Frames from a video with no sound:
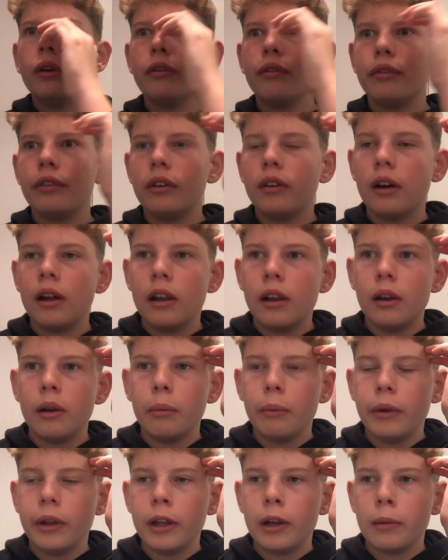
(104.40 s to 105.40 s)
felt a little
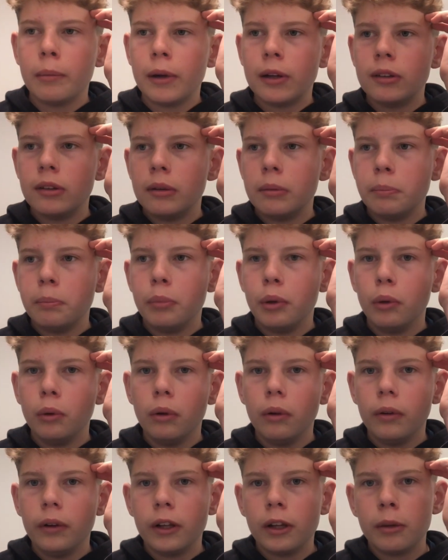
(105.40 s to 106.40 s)
weird about the
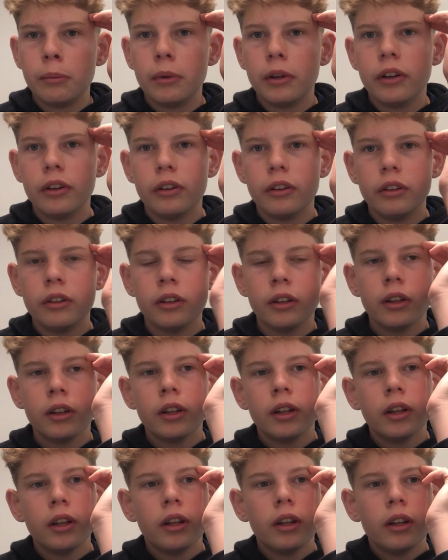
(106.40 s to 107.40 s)
pull day because
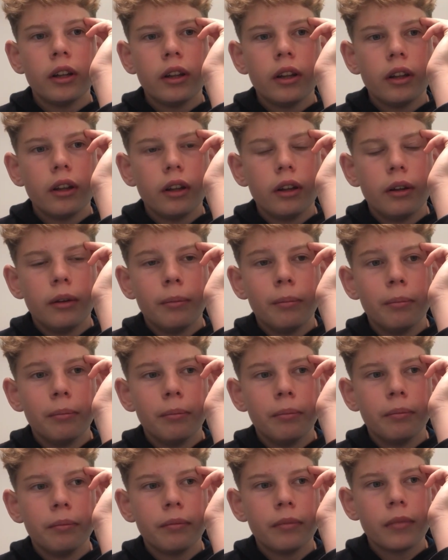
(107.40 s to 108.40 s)

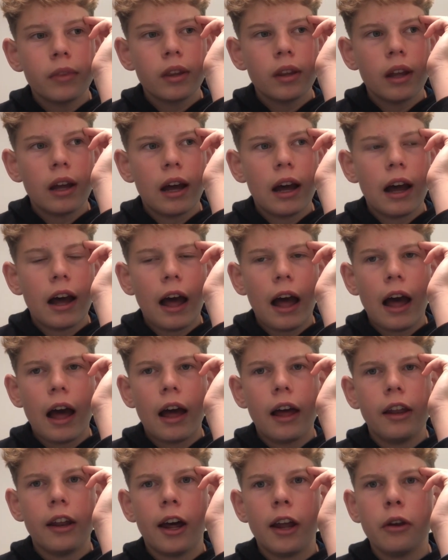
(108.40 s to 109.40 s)

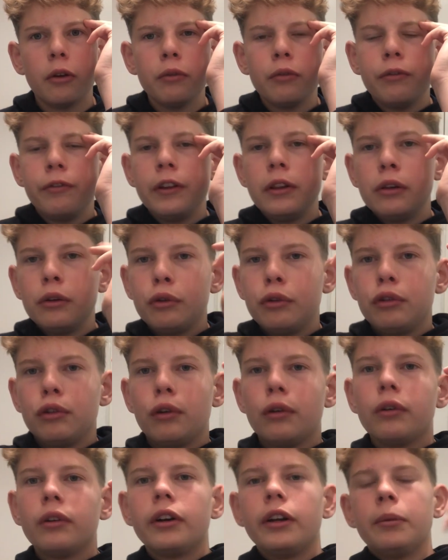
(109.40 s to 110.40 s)
I don't feel
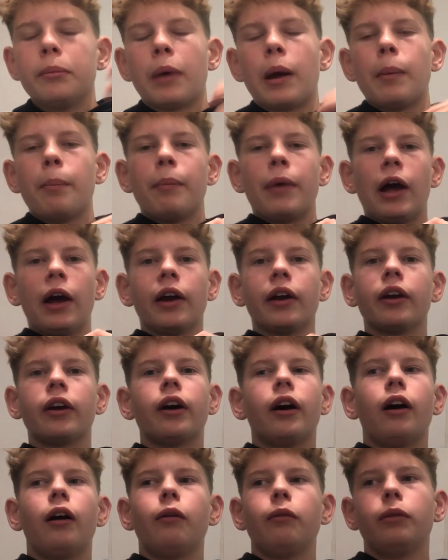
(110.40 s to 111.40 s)
sore in my back
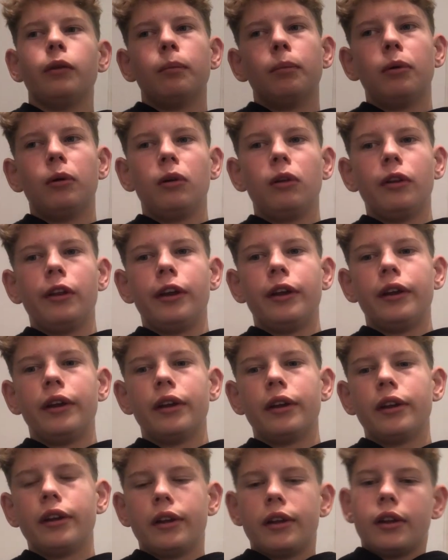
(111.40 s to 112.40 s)
after pull day.
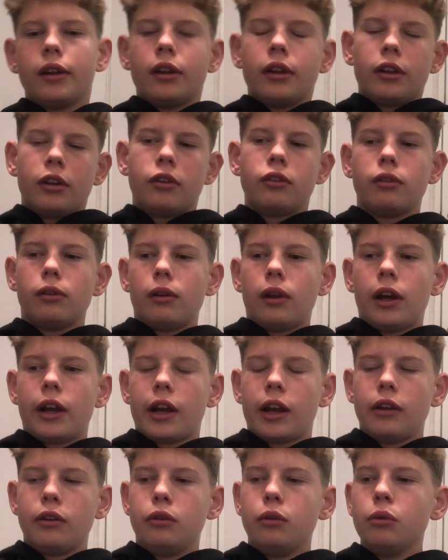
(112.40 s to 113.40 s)
So
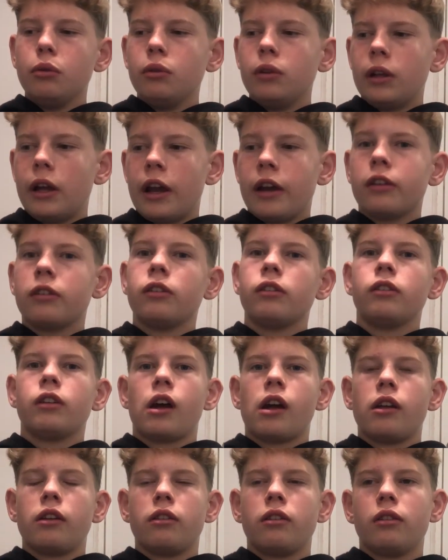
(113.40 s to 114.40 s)
I do the
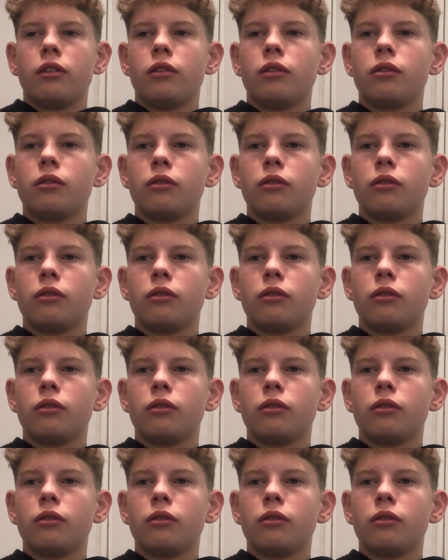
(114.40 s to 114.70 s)
exercises